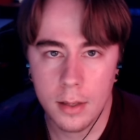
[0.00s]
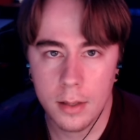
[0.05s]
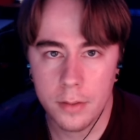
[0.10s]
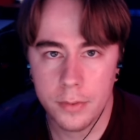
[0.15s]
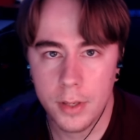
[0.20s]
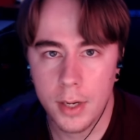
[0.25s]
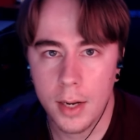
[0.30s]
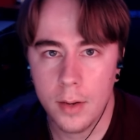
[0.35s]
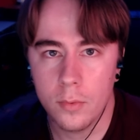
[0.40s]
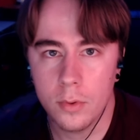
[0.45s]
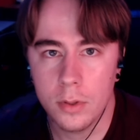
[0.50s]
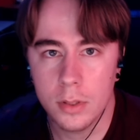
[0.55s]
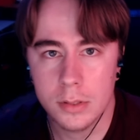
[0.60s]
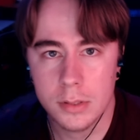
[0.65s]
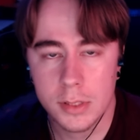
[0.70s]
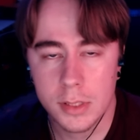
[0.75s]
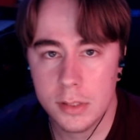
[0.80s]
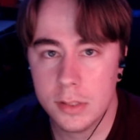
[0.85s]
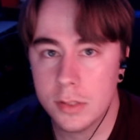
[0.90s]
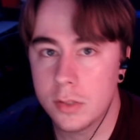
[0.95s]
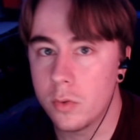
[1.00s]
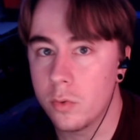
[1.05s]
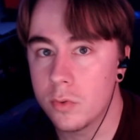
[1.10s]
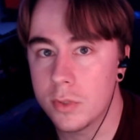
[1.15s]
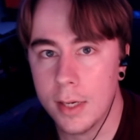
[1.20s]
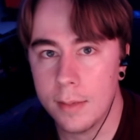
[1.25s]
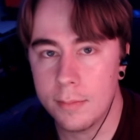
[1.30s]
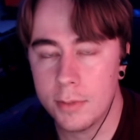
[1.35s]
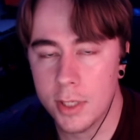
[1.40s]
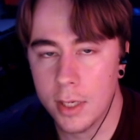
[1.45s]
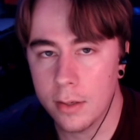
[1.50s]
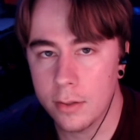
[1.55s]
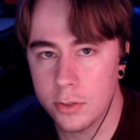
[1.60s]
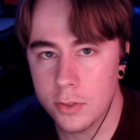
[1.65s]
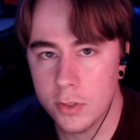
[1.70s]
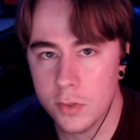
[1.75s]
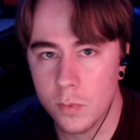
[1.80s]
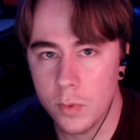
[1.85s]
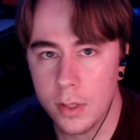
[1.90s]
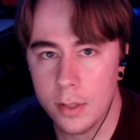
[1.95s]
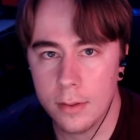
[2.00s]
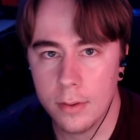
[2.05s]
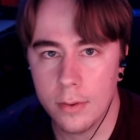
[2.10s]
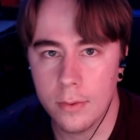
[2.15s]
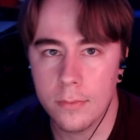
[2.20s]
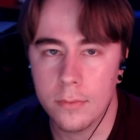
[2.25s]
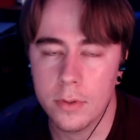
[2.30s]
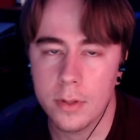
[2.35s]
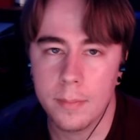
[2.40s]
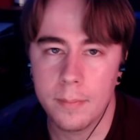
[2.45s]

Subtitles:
that I won 6 new type challenges with over the